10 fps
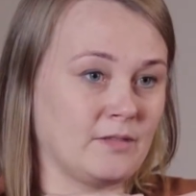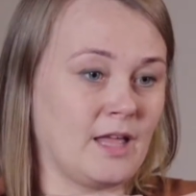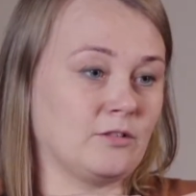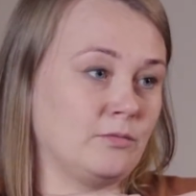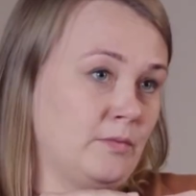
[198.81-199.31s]

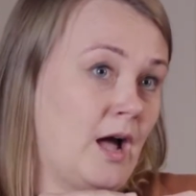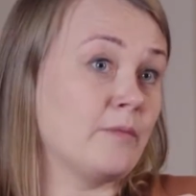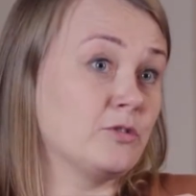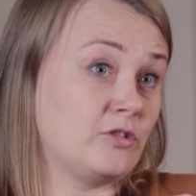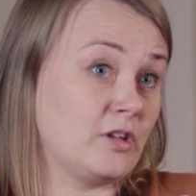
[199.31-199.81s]
that
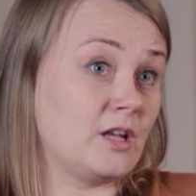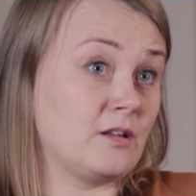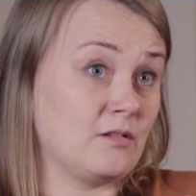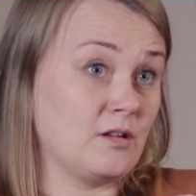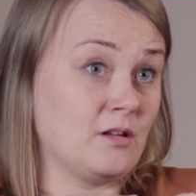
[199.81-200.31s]
I would
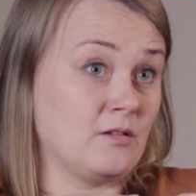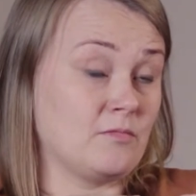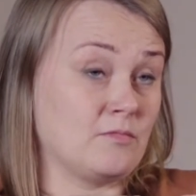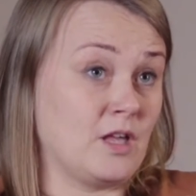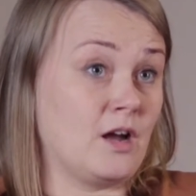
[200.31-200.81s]
say
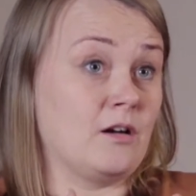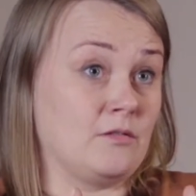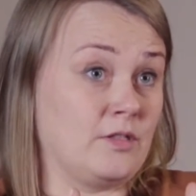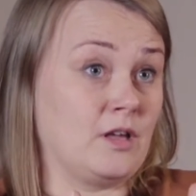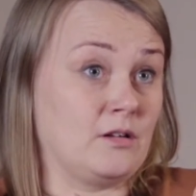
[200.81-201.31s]

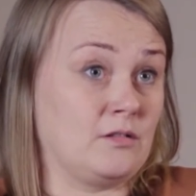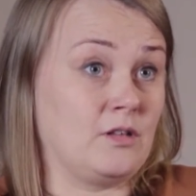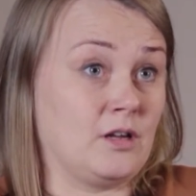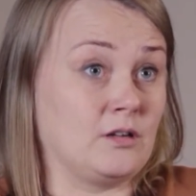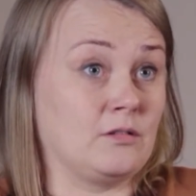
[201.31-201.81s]

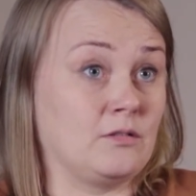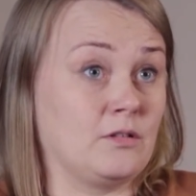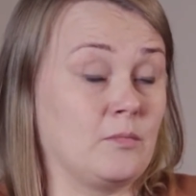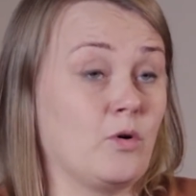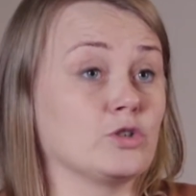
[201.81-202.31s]

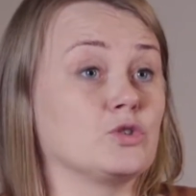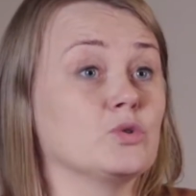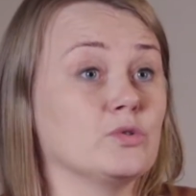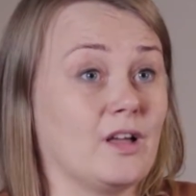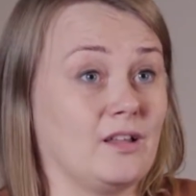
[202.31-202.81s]
they're more
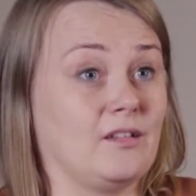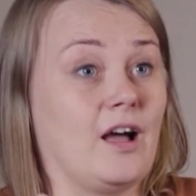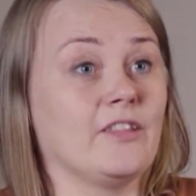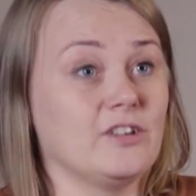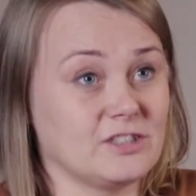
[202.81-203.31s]
true than
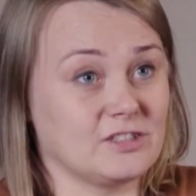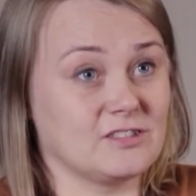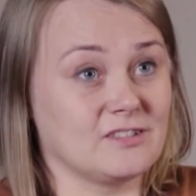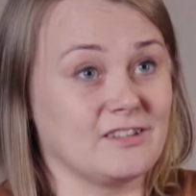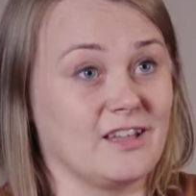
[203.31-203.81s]

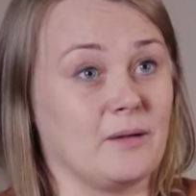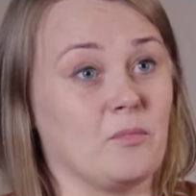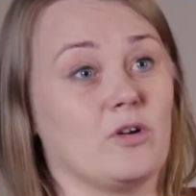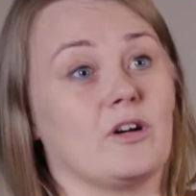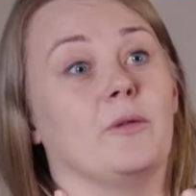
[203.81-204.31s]
others, they are
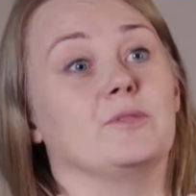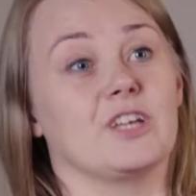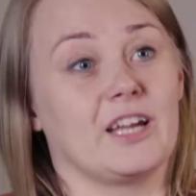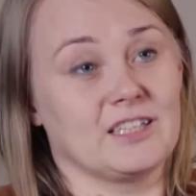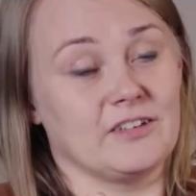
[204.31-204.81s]
more
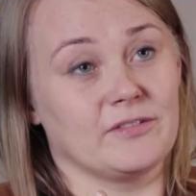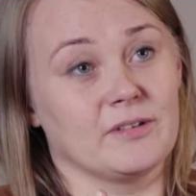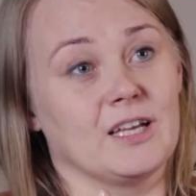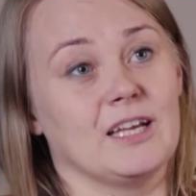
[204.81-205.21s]
objective.